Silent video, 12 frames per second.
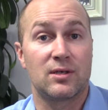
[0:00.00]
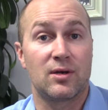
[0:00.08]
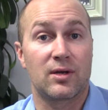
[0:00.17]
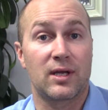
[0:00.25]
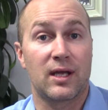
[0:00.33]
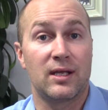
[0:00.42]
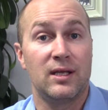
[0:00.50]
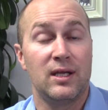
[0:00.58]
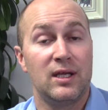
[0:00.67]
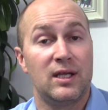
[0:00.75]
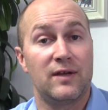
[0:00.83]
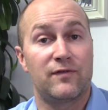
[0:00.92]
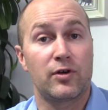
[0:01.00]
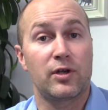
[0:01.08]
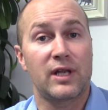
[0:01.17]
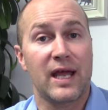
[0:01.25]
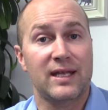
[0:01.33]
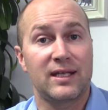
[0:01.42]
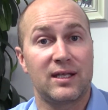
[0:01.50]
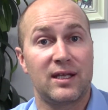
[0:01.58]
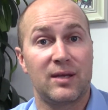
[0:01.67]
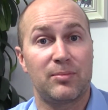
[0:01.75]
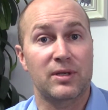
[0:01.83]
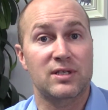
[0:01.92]
Okay, if you're lacking
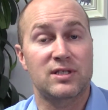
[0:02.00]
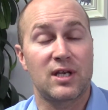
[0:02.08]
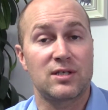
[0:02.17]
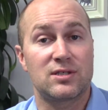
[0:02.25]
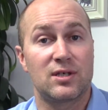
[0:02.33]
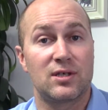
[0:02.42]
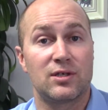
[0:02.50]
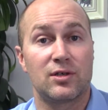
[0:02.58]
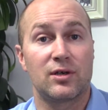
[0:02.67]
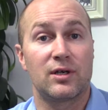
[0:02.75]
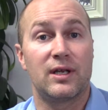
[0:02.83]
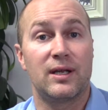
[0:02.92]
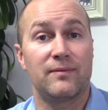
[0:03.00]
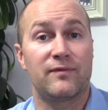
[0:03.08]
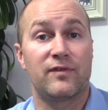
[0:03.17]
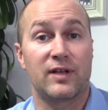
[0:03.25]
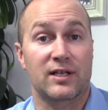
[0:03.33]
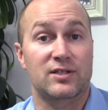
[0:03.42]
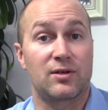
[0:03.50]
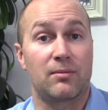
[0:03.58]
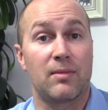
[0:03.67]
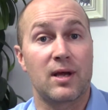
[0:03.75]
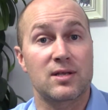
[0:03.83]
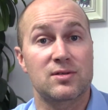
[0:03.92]
hip extension, your hip flexor
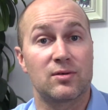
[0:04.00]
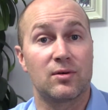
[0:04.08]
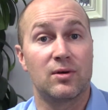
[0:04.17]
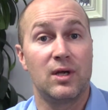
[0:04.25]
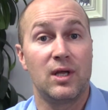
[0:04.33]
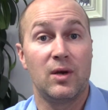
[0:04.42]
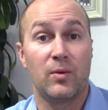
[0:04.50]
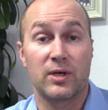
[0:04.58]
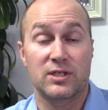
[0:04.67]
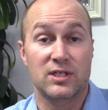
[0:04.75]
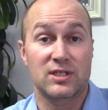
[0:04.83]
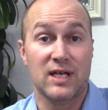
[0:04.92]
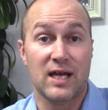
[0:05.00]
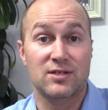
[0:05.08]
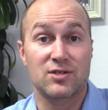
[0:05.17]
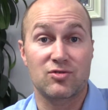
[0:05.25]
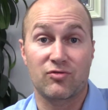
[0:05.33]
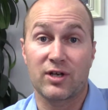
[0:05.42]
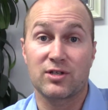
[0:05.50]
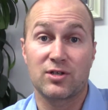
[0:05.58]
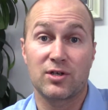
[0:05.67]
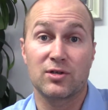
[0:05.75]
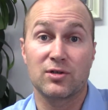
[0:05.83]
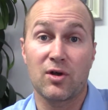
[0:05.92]
muscle, which attaches right
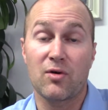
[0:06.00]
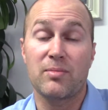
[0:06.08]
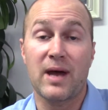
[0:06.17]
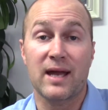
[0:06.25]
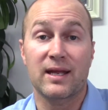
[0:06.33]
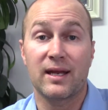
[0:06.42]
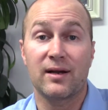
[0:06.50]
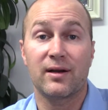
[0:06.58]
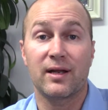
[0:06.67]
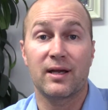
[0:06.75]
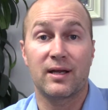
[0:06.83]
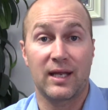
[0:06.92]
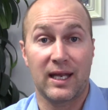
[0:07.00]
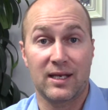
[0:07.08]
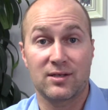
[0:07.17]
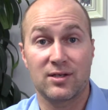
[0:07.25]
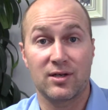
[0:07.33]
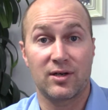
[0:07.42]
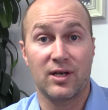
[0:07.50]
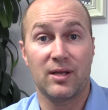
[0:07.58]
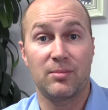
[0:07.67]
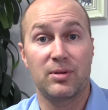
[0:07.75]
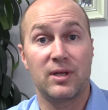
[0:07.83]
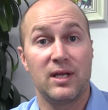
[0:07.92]
to your low back area and to your
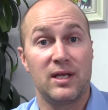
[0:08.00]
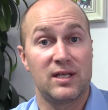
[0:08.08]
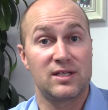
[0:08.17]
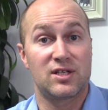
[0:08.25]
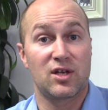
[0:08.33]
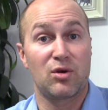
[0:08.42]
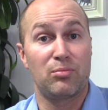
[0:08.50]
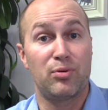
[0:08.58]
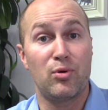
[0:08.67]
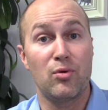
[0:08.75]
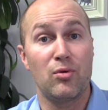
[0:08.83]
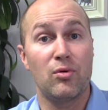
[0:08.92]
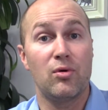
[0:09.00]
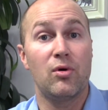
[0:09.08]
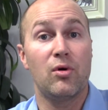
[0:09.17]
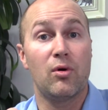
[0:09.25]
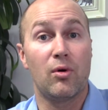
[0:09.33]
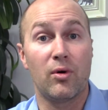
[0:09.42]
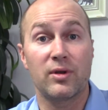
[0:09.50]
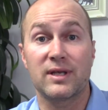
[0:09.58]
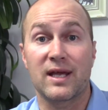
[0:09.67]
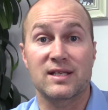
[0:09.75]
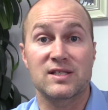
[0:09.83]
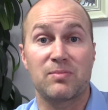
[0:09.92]
hip, is going to pull on
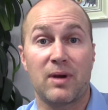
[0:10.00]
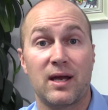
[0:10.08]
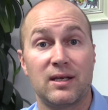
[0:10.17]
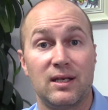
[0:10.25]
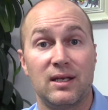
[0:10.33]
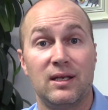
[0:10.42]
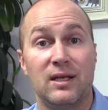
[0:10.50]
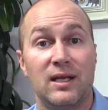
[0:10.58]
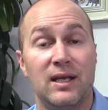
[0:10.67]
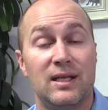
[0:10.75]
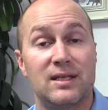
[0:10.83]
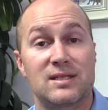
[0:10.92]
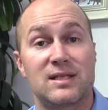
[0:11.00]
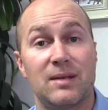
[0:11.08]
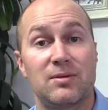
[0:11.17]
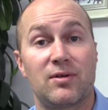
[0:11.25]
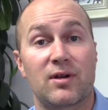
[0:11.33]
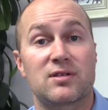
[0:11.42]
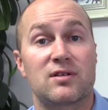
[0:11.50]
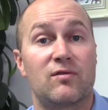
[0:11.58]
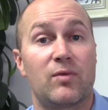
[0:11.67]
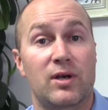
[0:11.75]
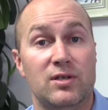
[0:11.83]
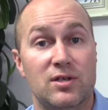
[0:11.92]
that spondy in the same direction
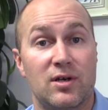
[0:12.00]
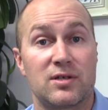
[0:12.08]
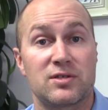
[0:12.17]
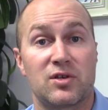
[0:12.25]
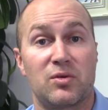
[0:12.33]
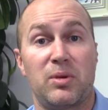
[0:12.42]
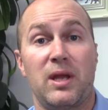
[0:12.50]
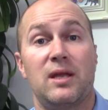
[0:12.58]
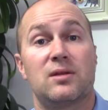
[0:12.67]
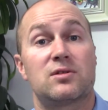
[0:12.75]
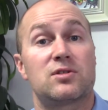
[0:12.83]
of where it's causing your pain.